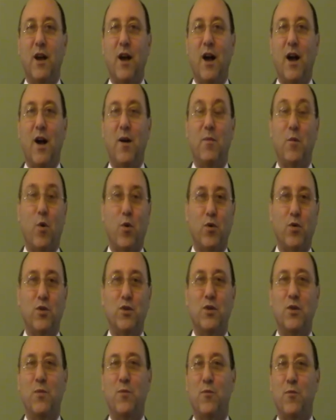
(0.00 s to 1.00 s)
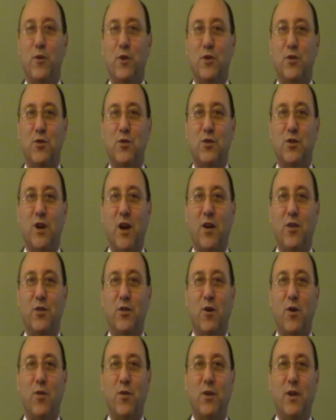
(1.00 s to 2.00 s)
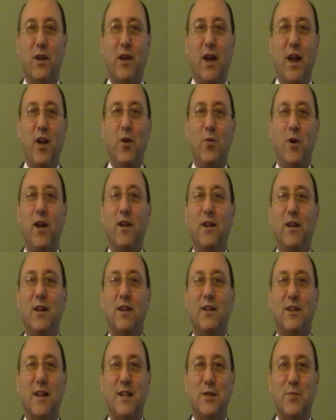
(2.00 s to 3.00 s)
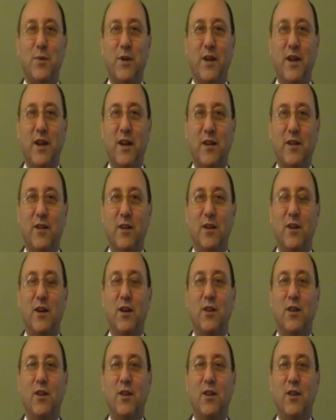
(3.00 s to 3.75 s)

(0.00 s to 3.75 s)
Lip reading: or do some research on your own. Anyway, let's begin.